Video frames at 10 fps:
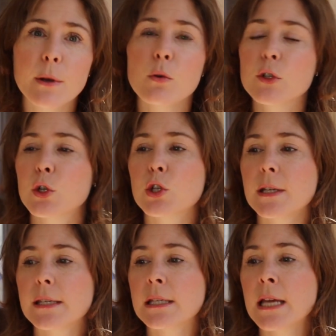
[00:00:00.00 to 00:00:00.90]
but also
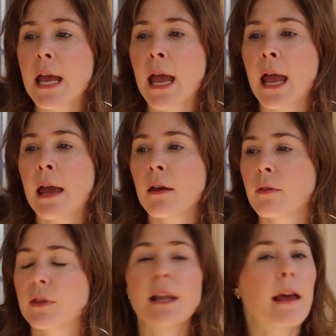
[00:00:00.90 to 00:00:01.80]
just
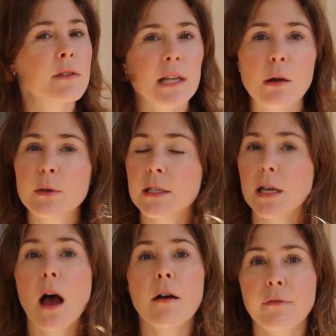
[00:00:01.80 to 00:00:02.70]
the lifestyle was
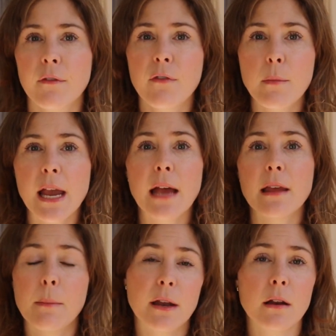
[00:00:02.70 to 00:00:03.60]
tough for me, and
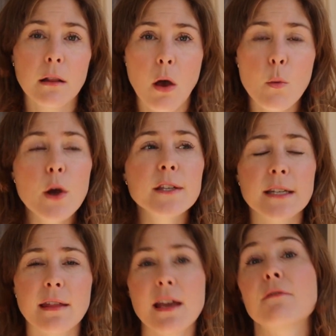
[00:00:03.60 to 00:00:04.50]
that made it a lot worse.
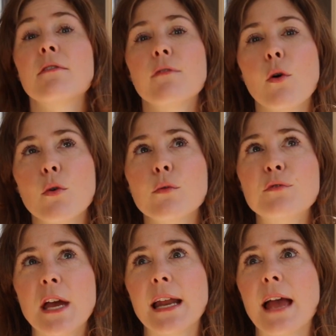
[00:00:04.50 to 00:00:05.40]
And I think I've
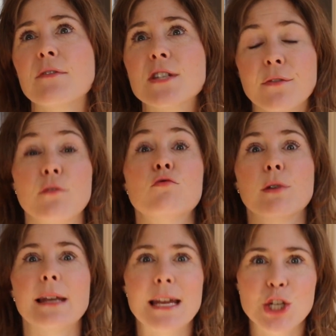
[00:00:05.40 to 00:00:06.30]
evolved, and I have a different
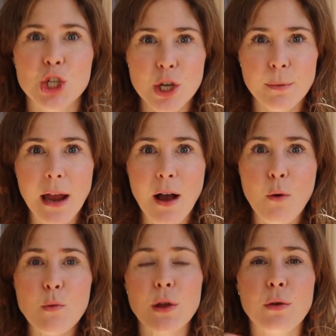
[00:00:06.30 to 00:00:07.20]
relationship
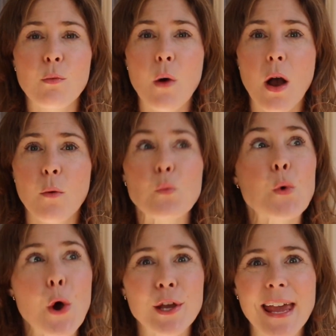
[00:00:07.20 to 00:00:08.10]
now with
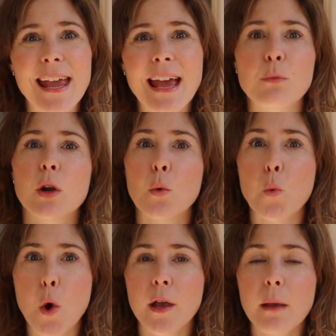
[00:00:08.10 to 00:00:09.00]
working and what a
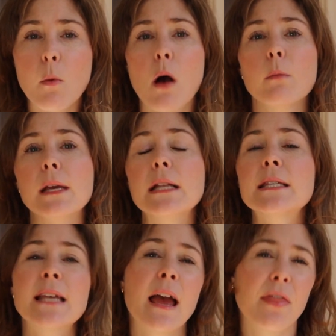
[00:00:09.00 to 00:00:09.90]
working mom
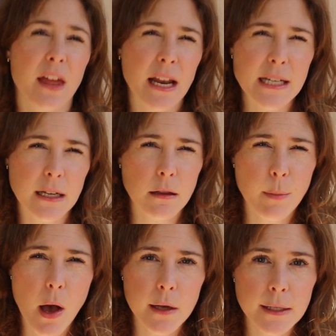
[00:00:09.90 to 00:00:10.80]
means than I did in the
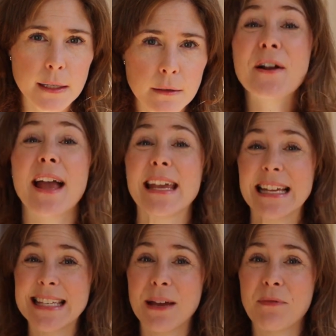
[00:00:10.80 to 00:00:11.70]
past. Okay,
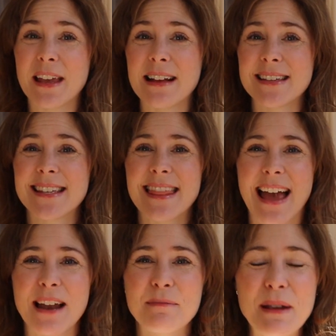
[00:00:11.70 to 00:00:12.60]
here's something else
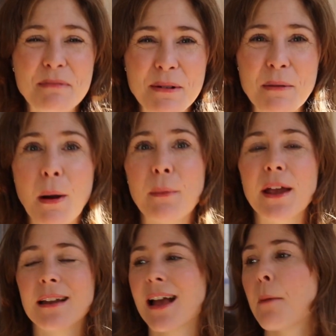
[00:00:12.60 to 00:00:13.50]
that people are probably
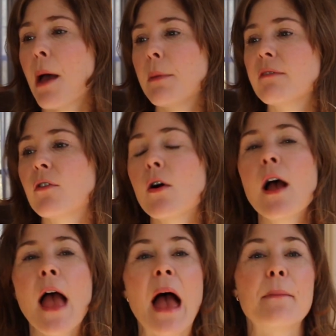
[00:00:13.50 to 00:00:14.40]
going to come at me for,
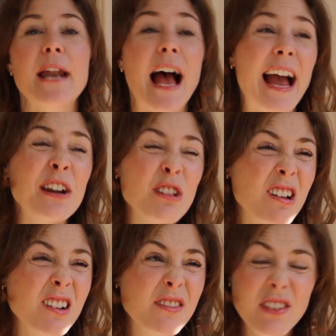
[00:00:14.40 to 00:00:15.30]
but I no
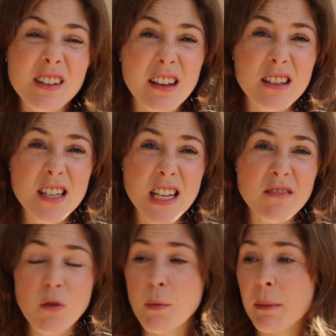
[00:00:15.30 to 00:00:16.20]
longer feel
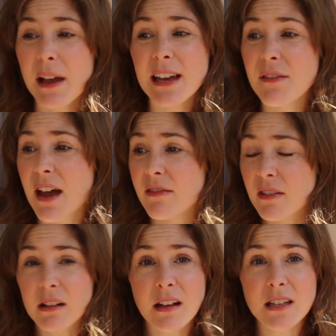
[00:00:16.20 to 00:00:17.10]
guilty, or maybe I never have
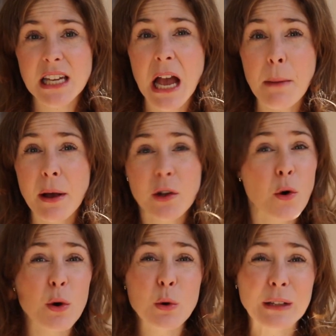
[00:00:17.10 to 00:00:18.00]
felt guilty, about
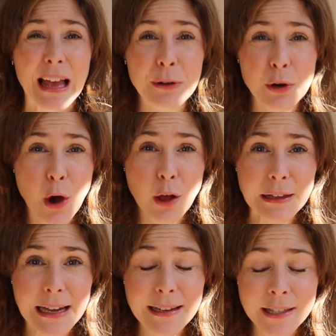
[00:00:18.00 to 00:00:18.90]
going all out on
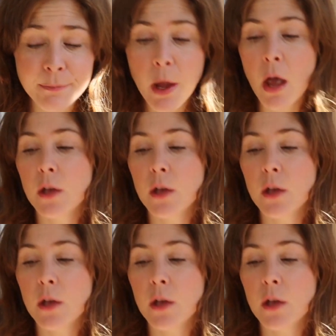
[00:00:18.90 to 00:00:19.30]
holidays.